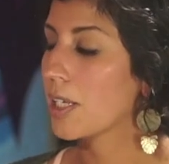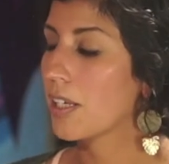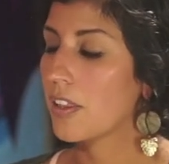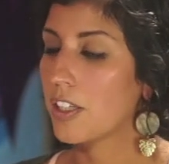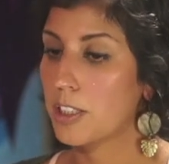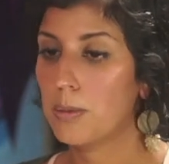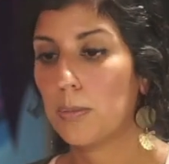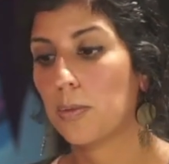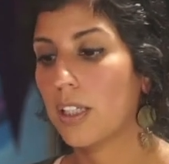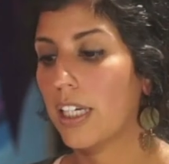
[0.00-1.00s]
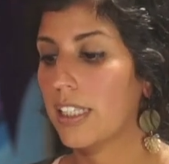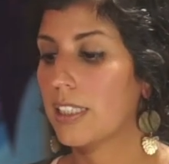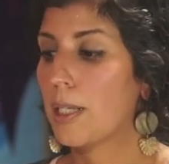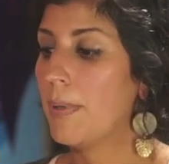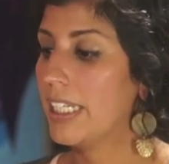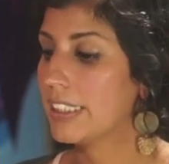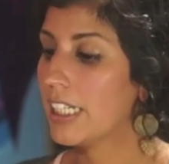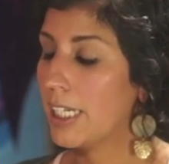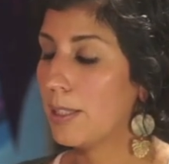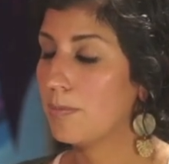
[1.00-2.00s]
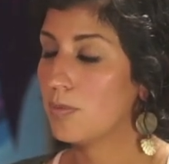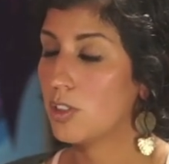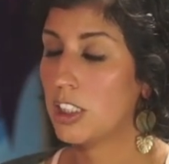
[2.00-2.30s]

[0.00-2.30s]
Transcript: There's people that make time